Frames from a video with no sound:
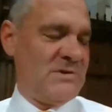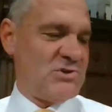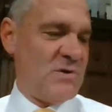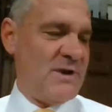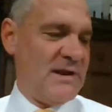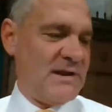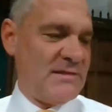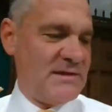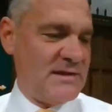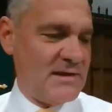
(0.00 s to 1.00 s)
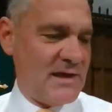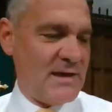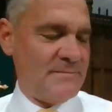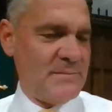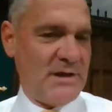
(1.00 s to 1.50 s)
Germany and
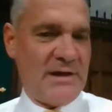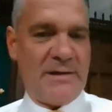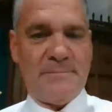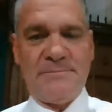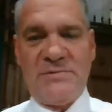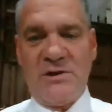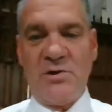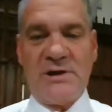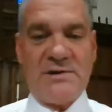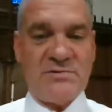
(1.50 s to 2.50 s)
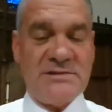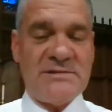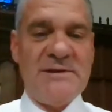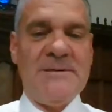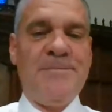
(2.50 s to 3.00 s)
the Low Countries,
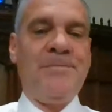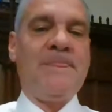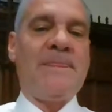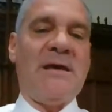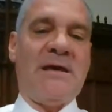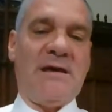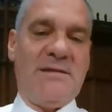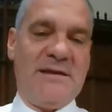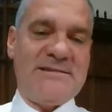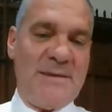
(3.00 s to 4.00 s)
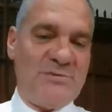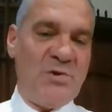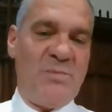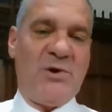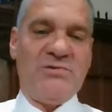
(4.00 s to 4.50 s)
the attempt
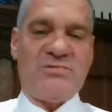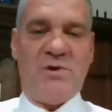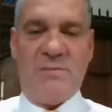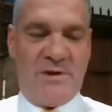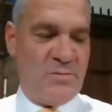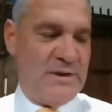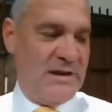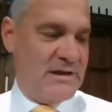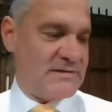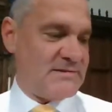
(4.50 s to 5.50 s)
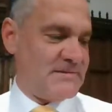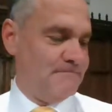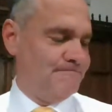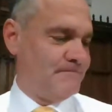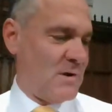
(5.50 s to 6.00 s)
to oppose Roman obedience,
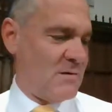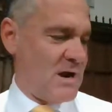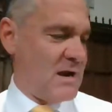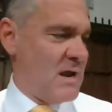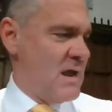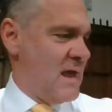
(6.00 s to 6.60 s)
right?